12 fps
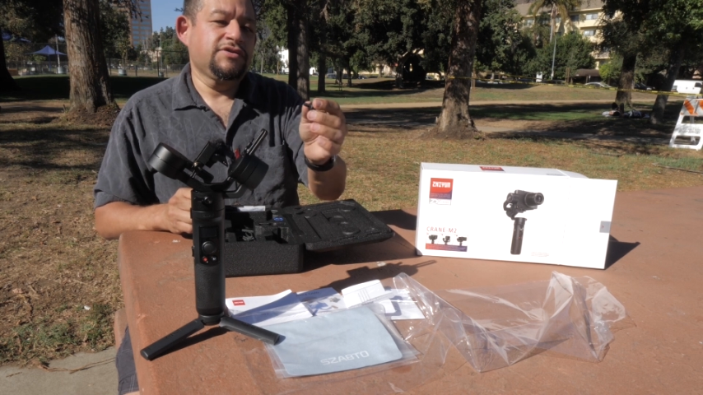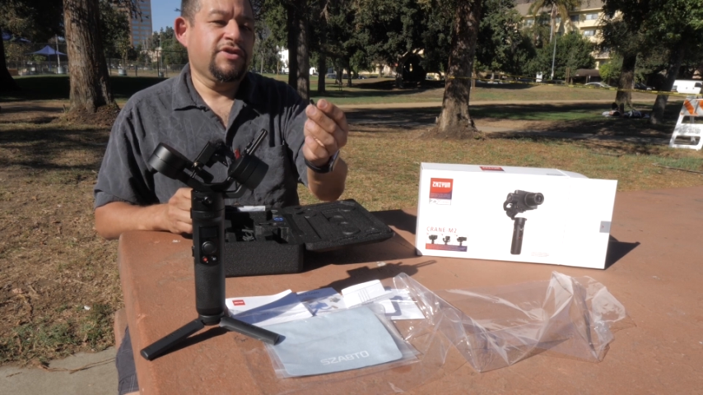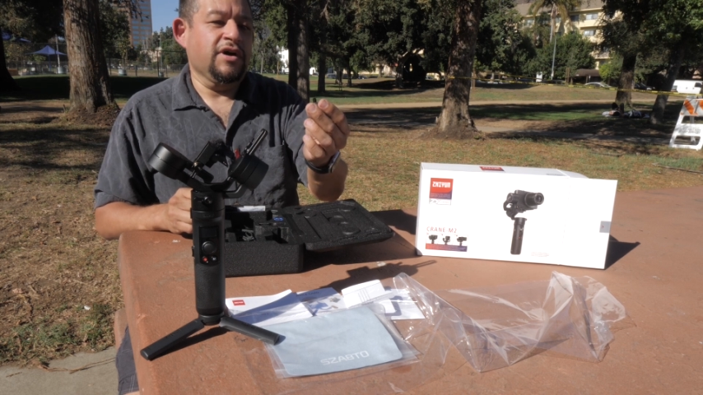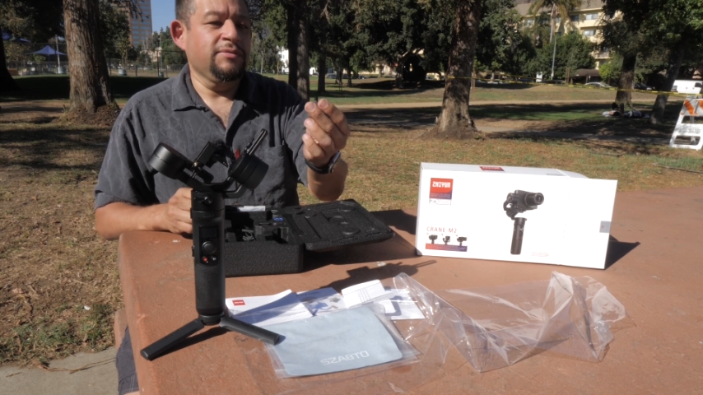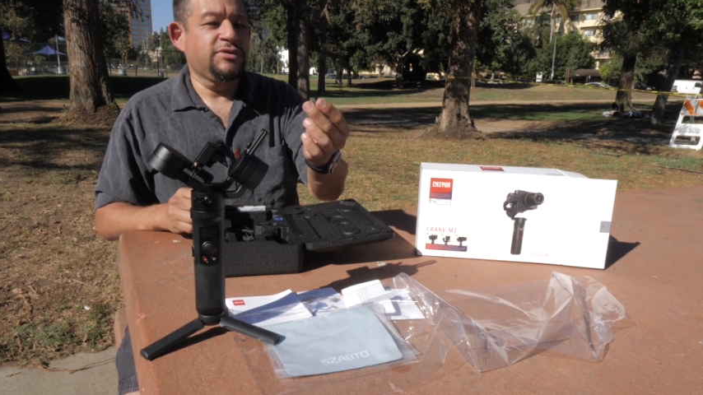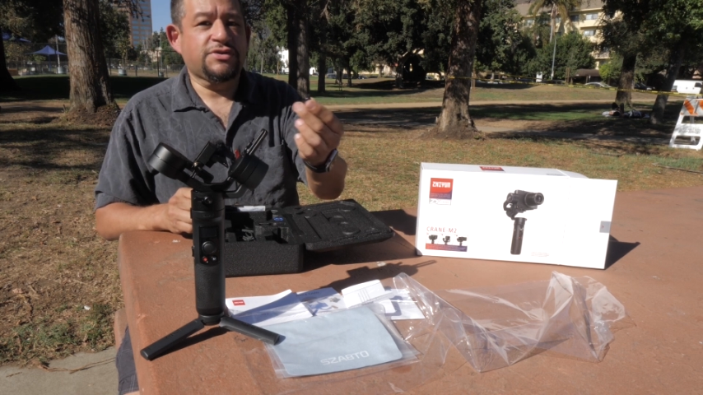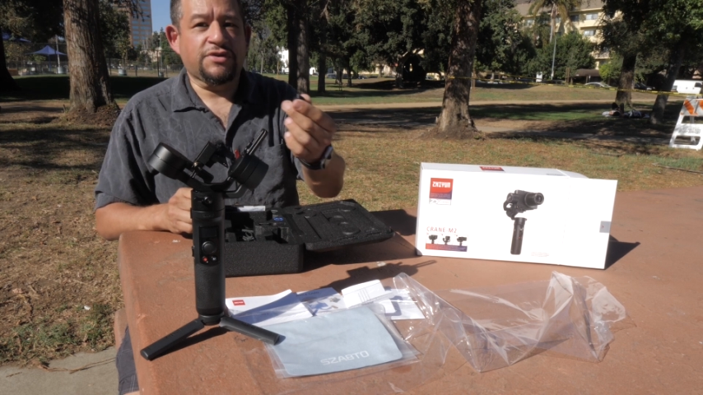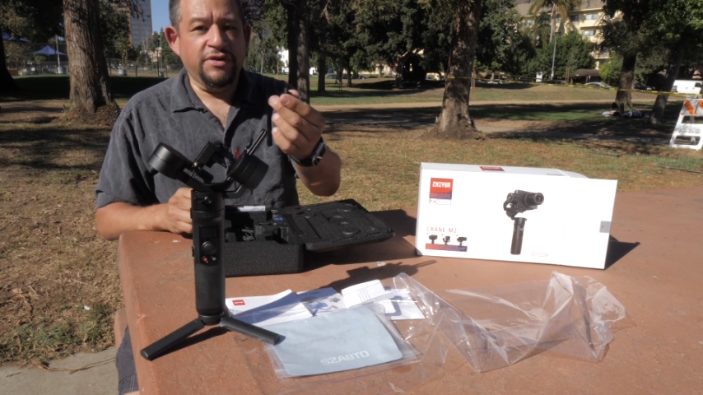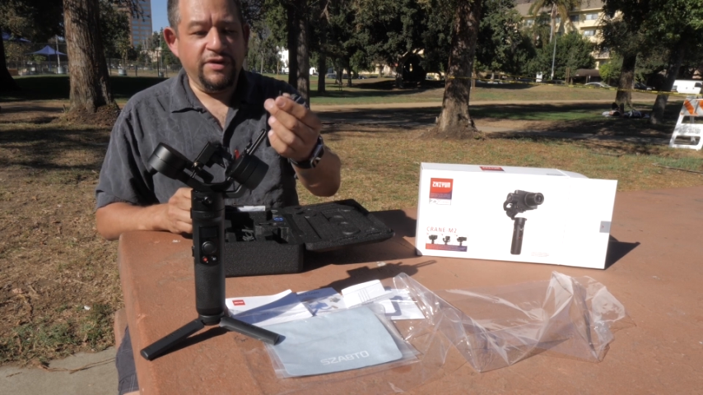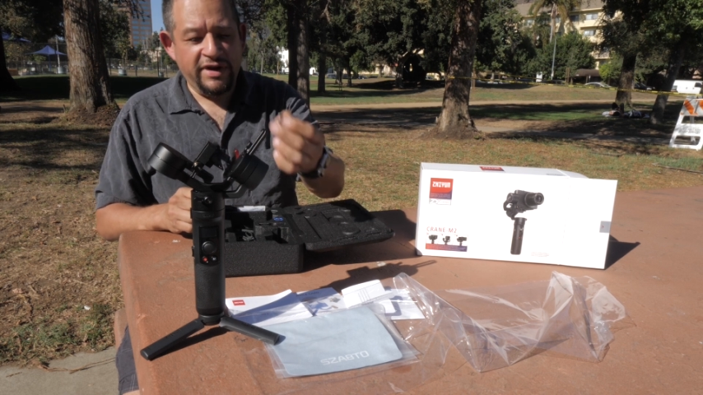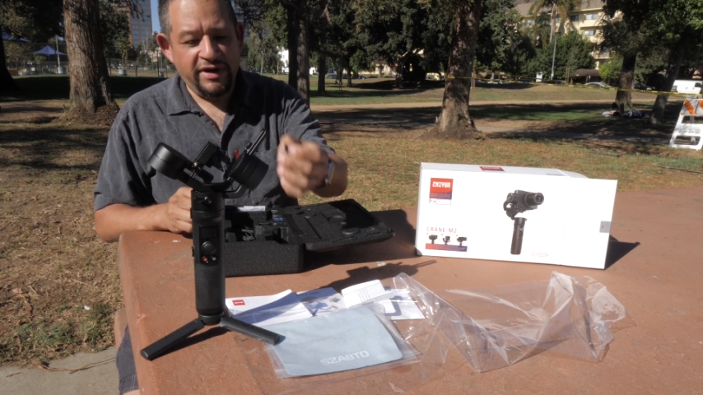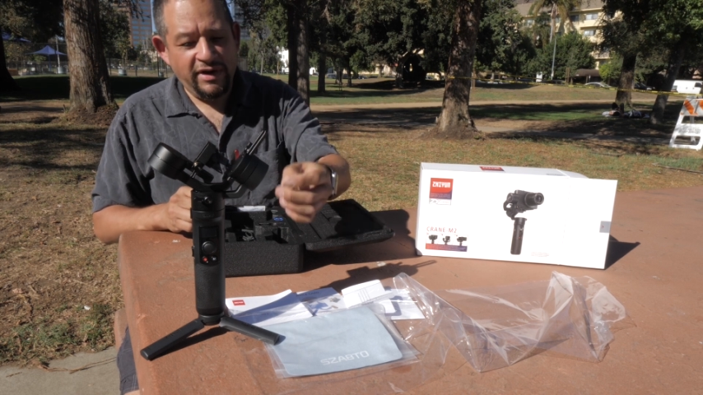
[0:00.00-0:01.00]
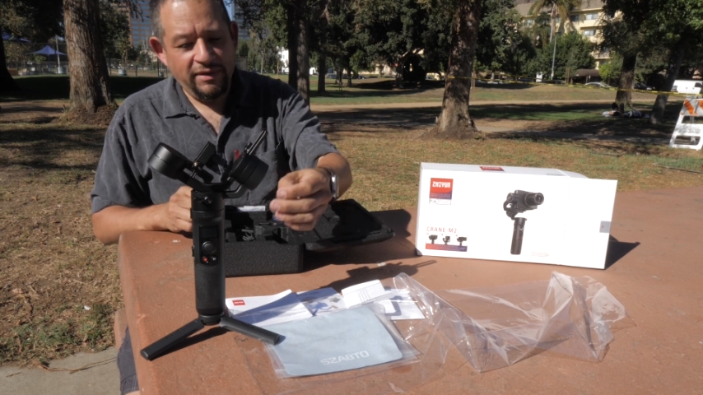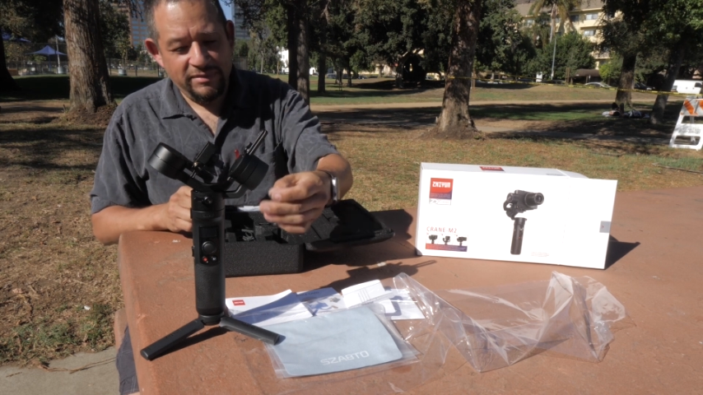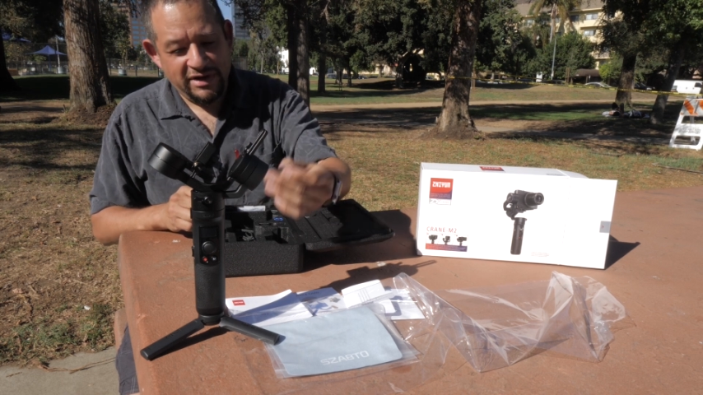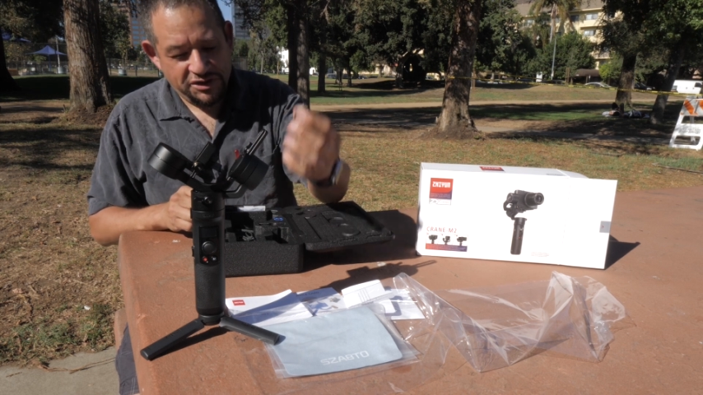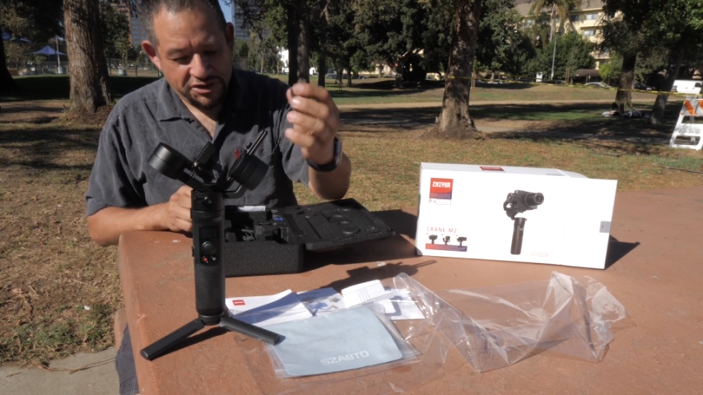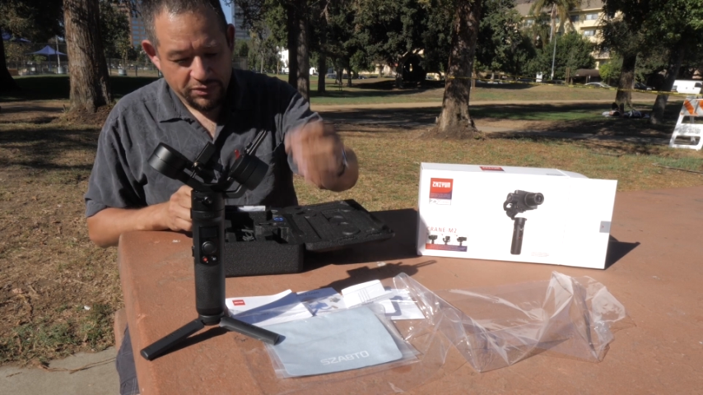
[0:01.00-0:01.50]
thumb screw here.
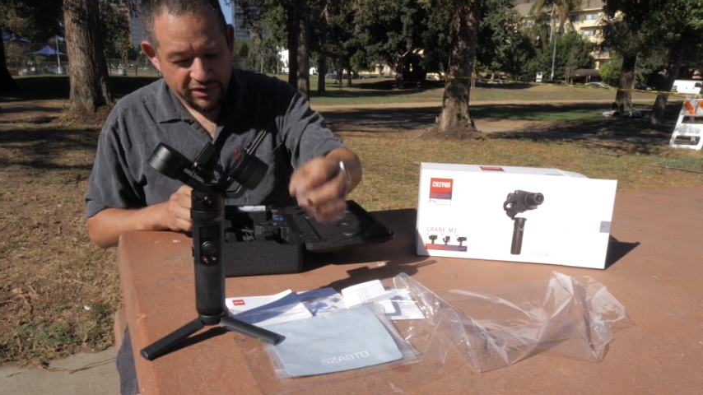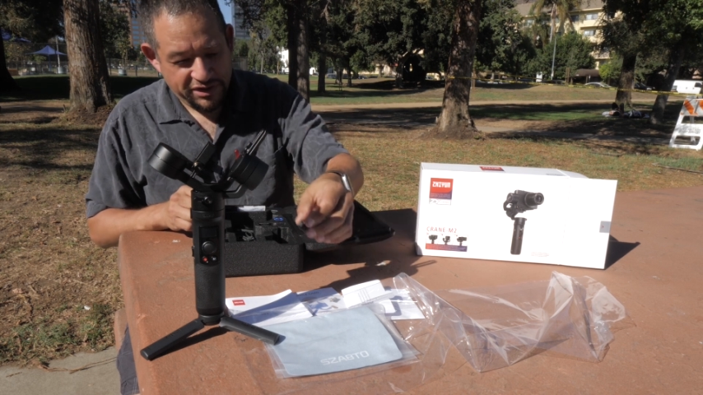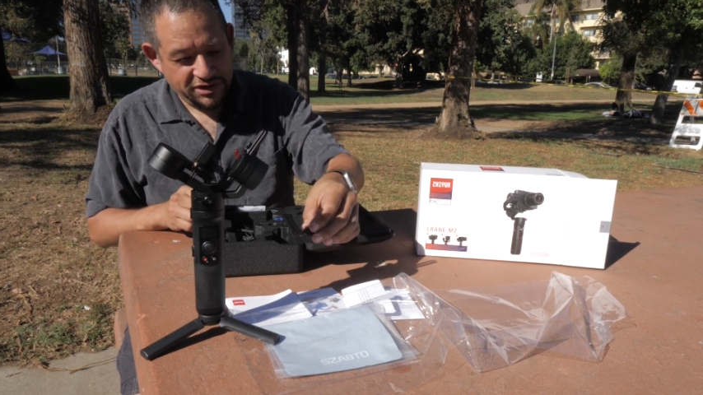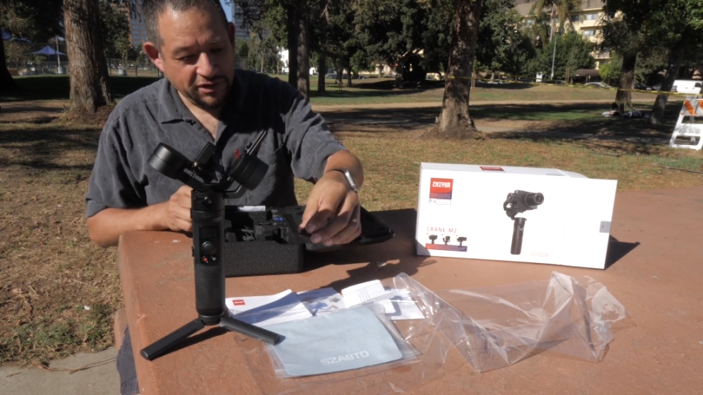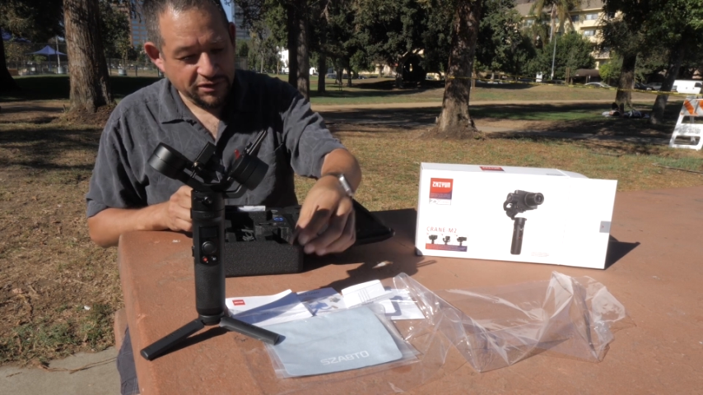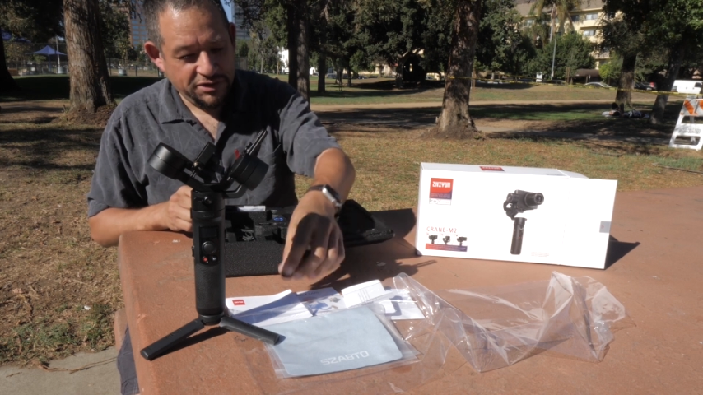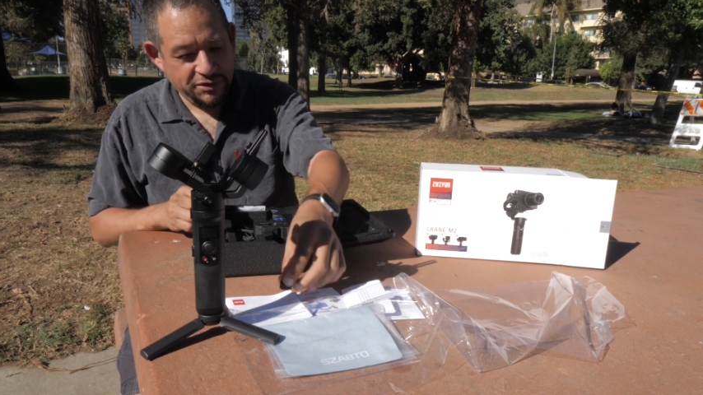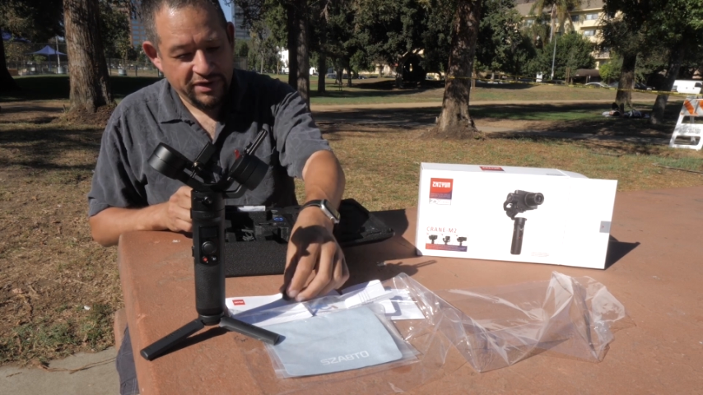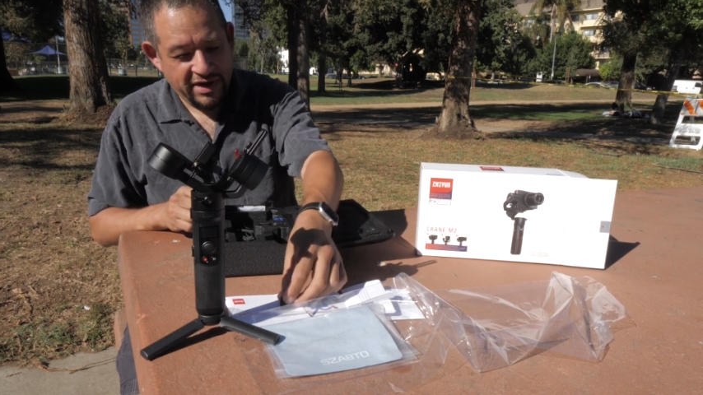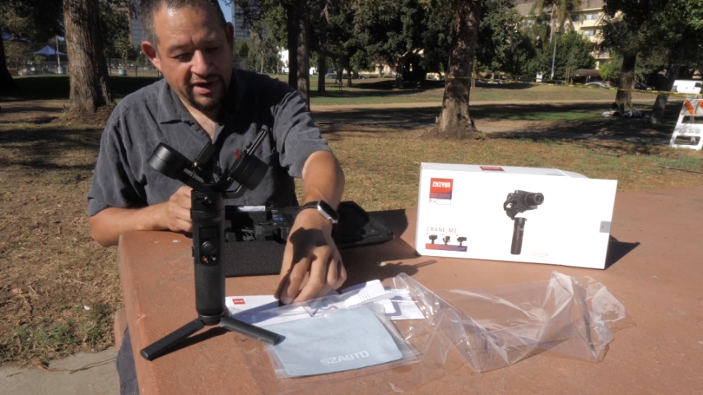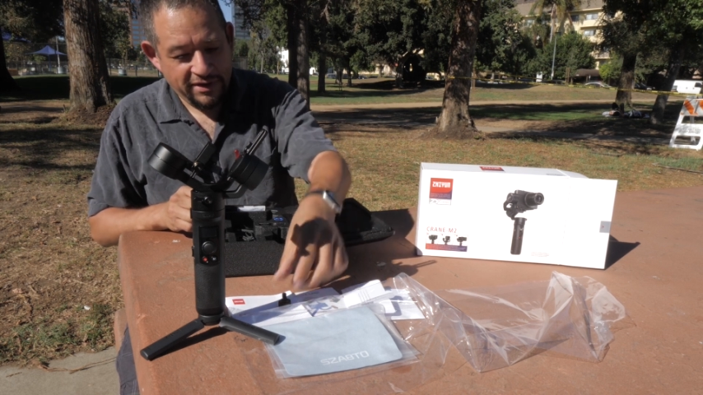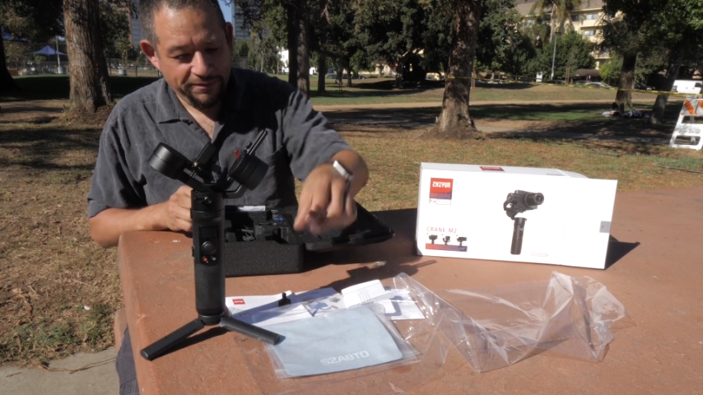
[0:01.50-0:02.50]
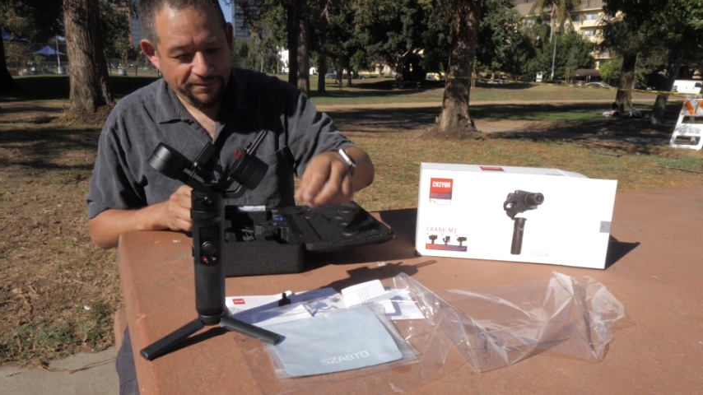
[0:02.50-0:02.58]
I'm not sure what this goes to yet.